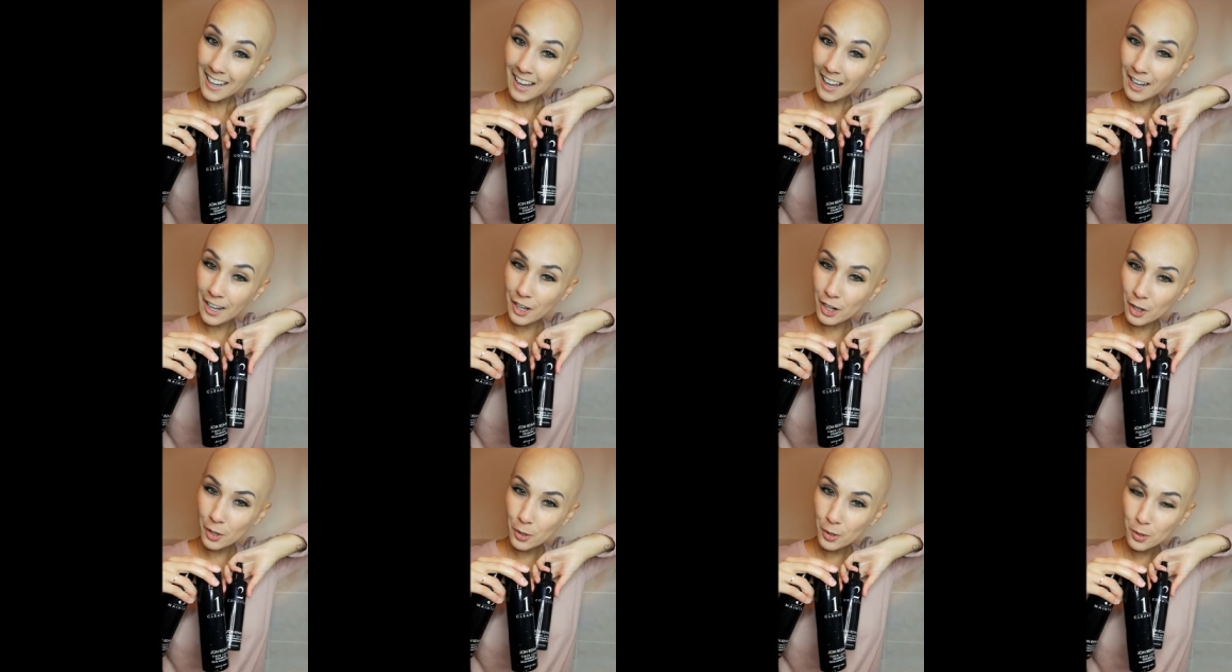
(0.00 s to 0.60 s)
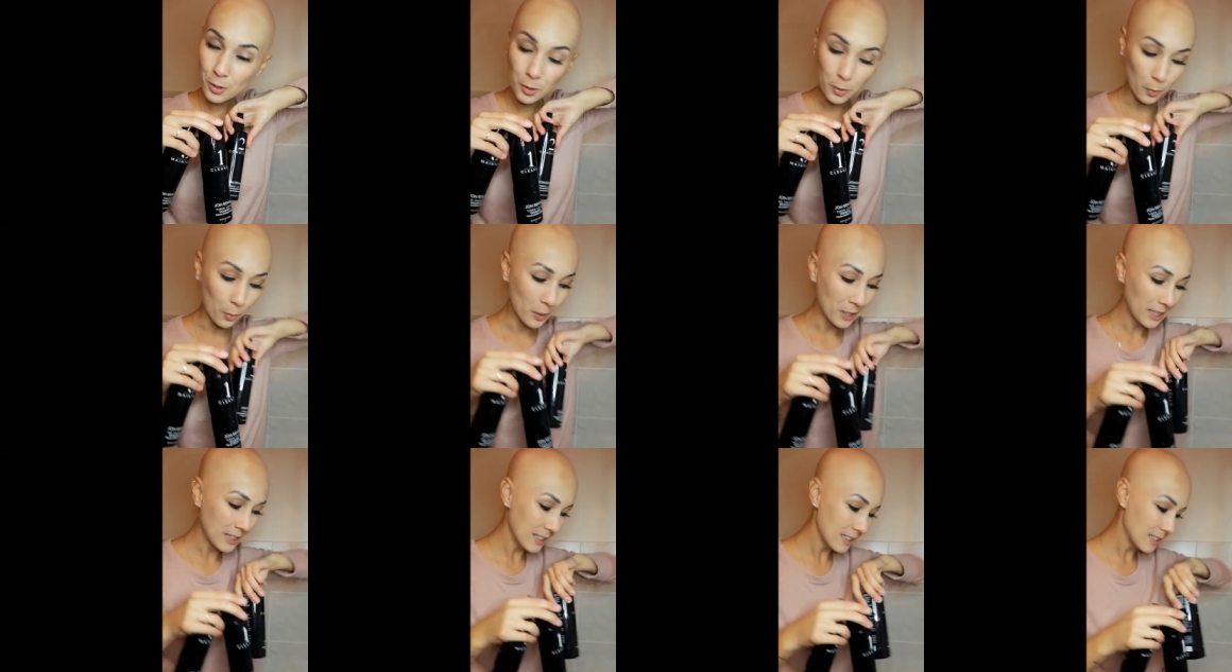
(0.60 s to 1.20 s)
And no
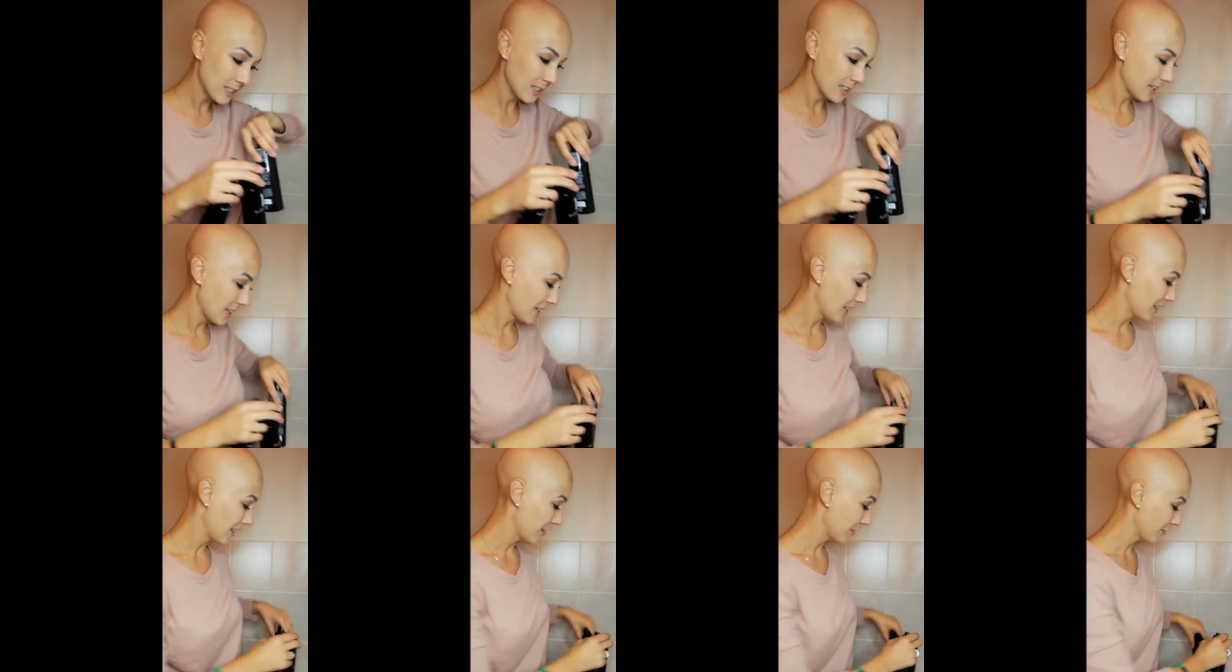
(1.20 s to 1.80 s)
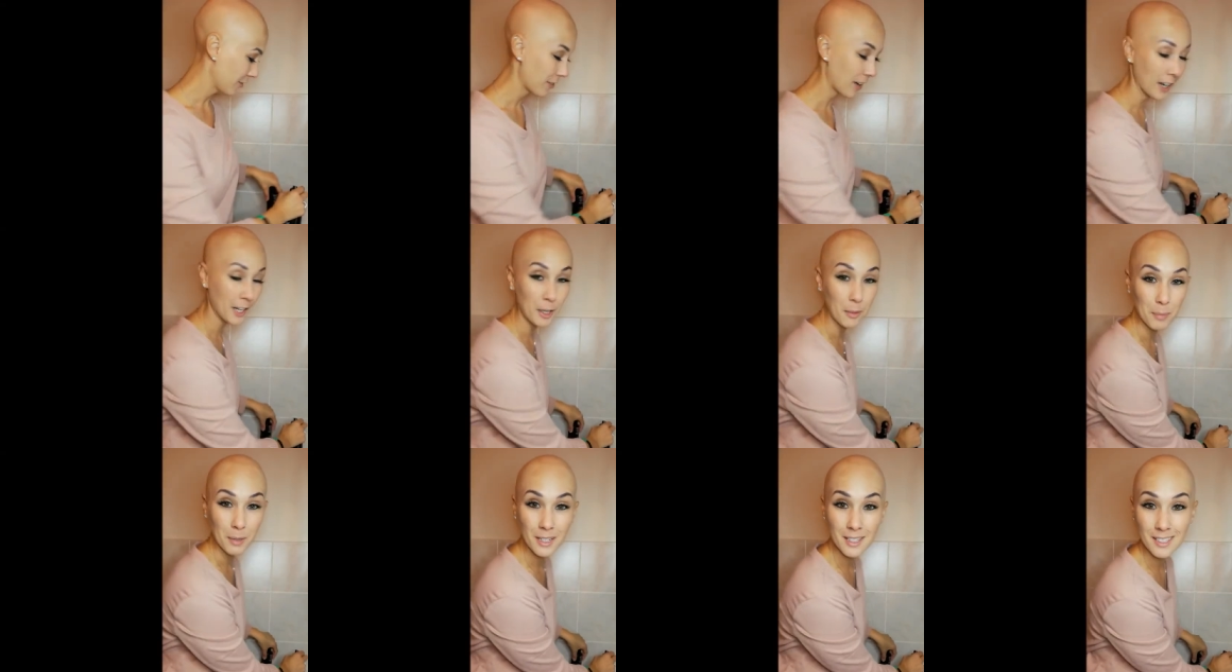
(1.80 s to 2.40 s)
weird
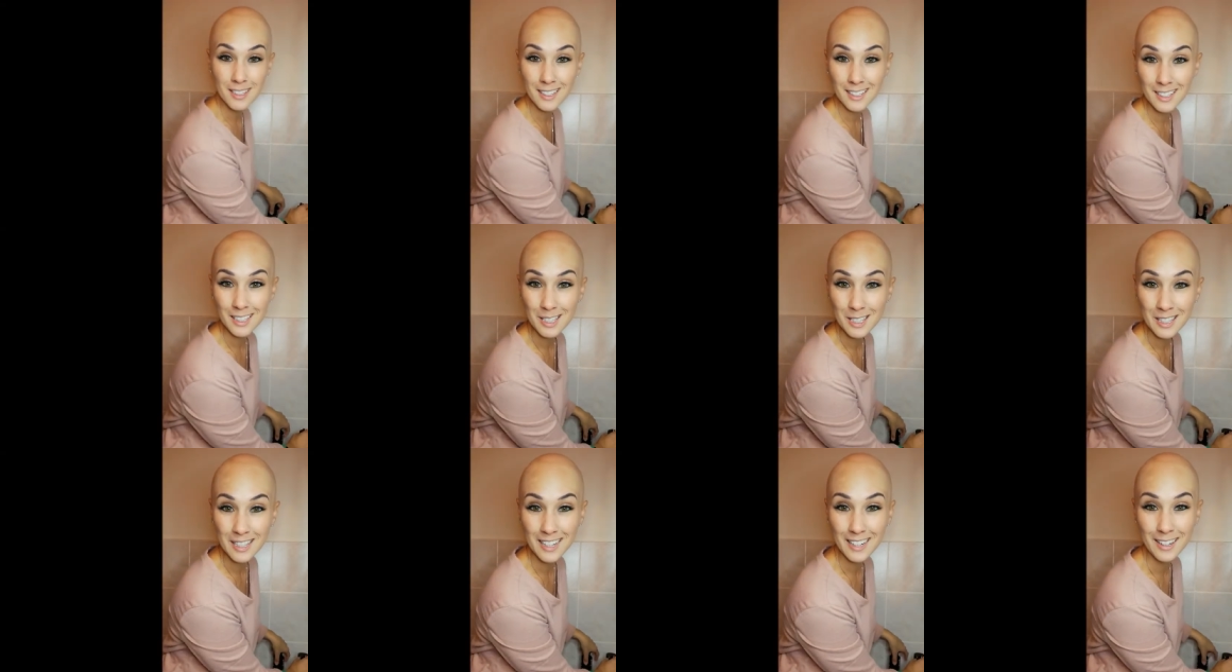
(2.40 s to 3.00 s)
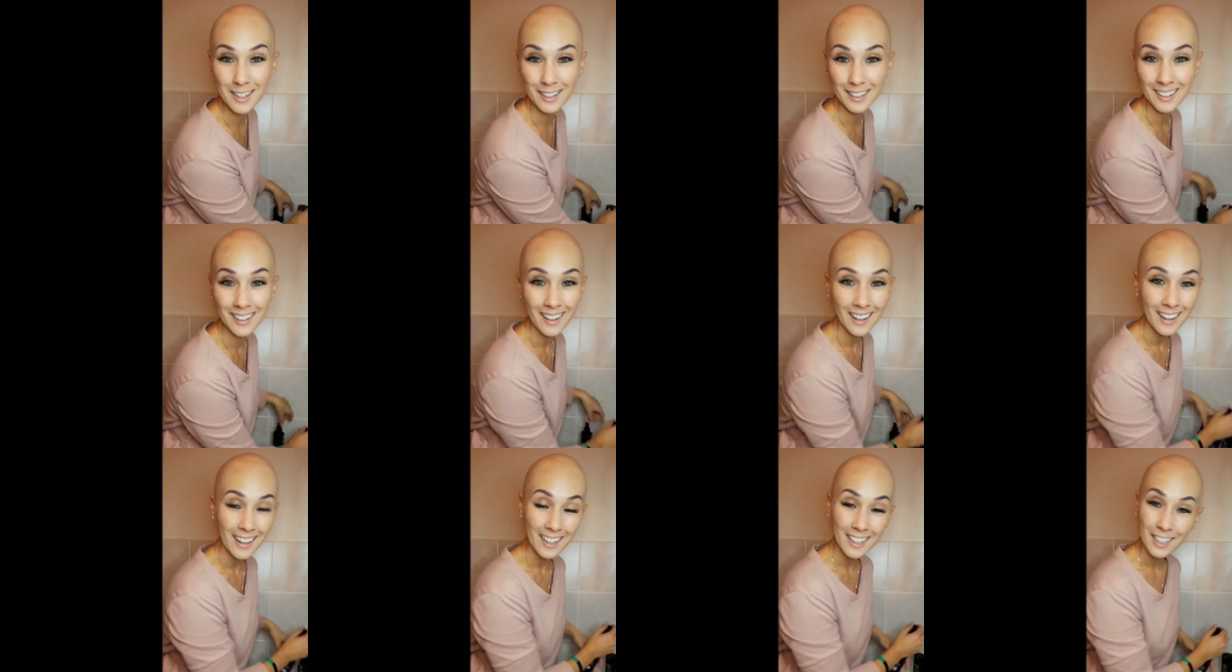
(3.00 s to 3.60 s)
funny business
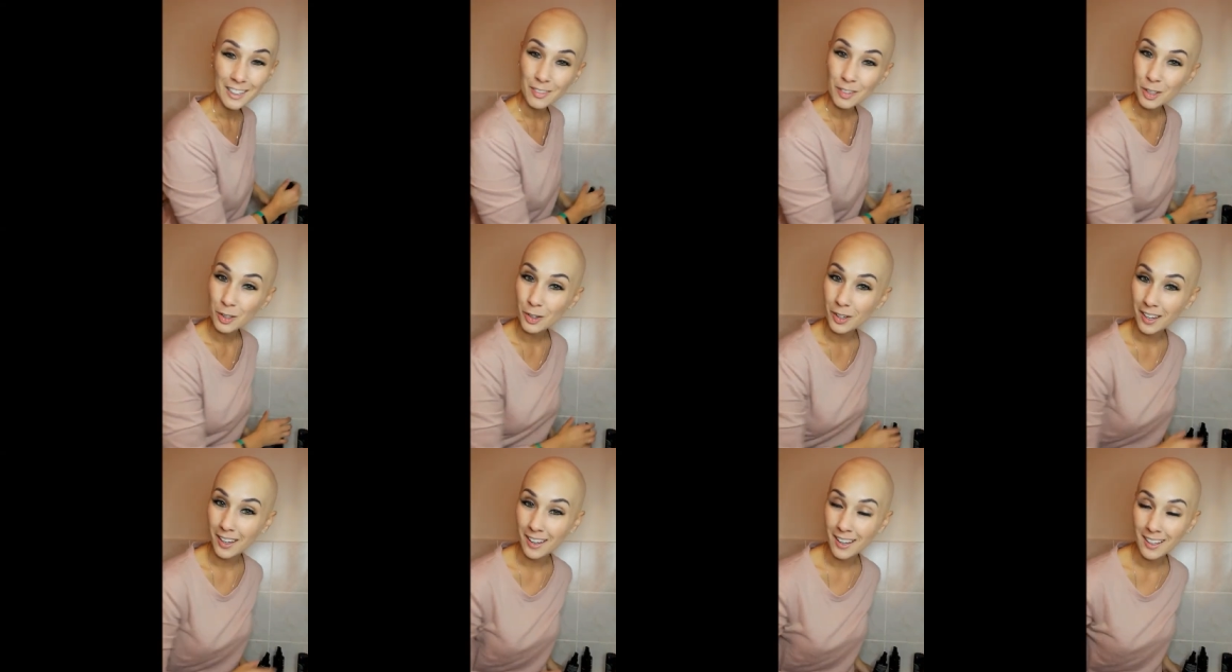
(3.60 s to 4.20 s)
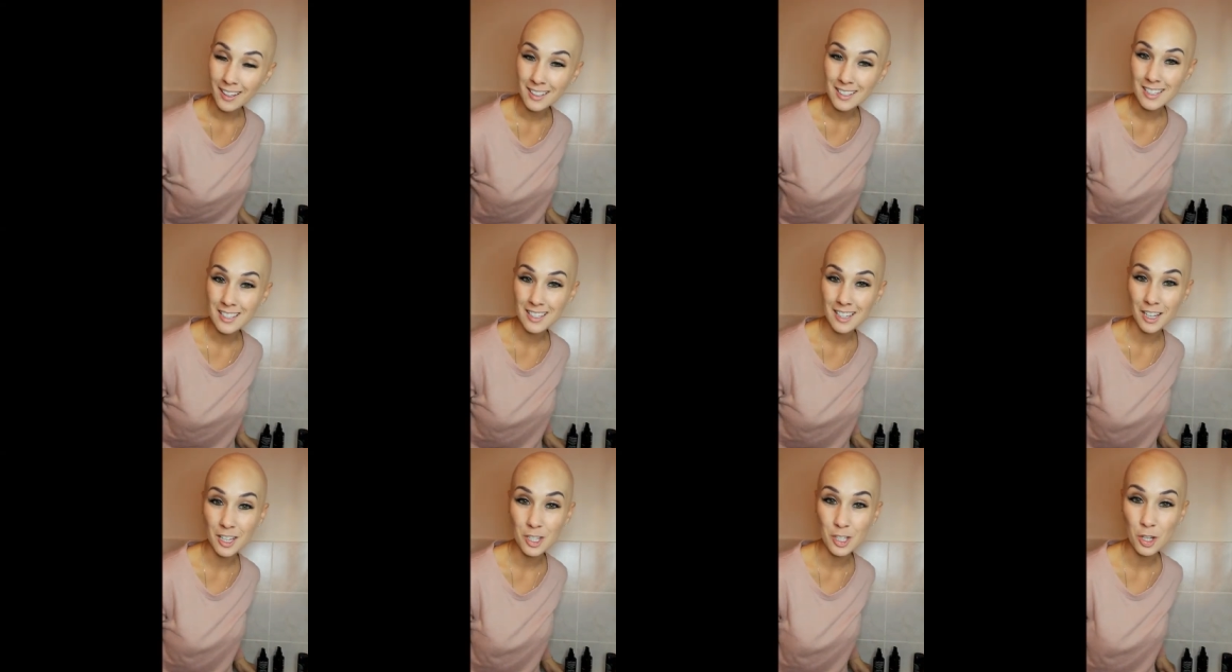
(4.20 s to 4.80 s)
leaving your hair in
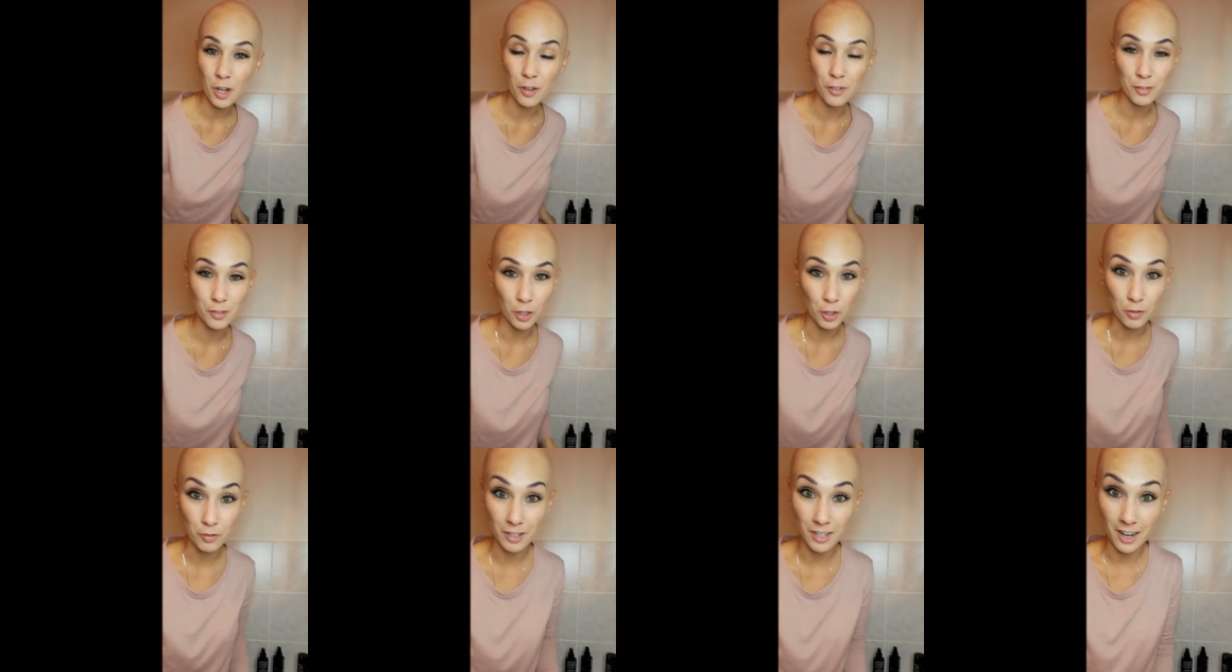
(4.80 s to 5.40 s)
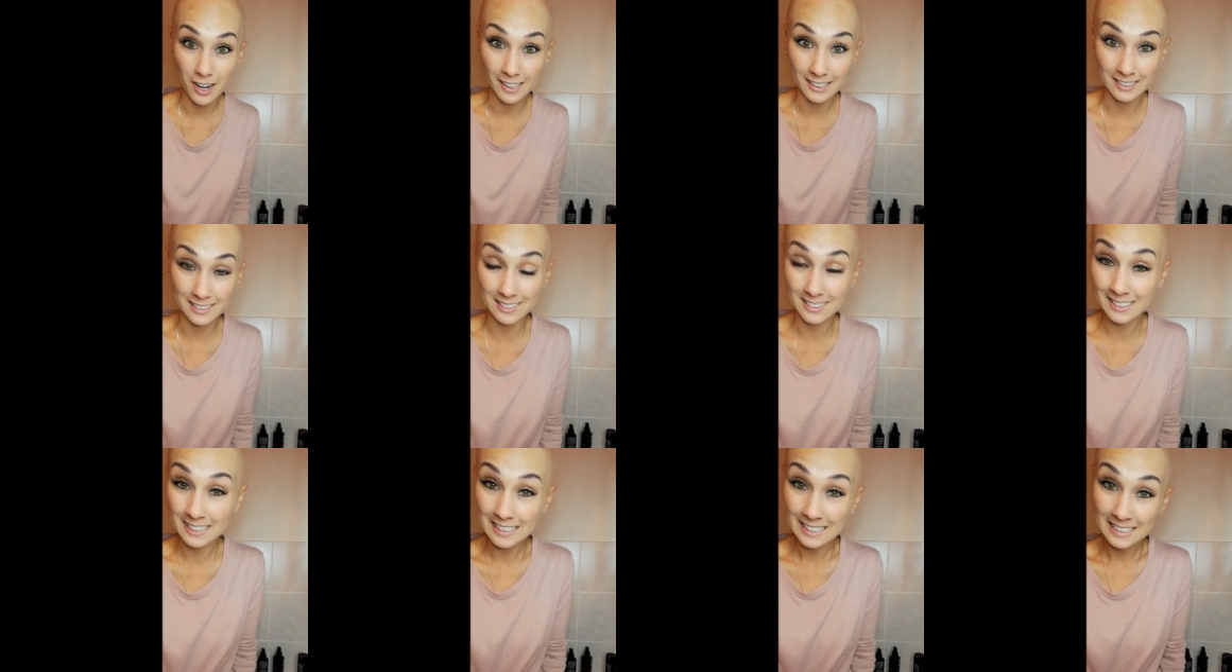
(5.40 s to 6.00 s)
Stay Soft
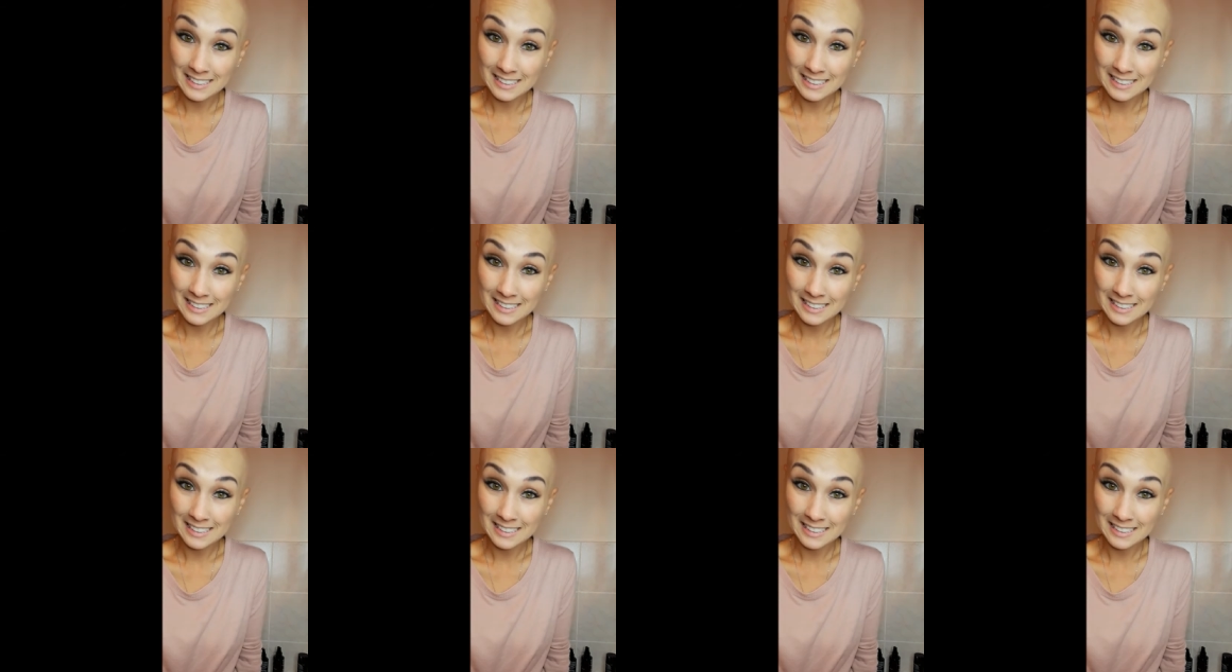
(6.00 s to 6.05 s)
overnight.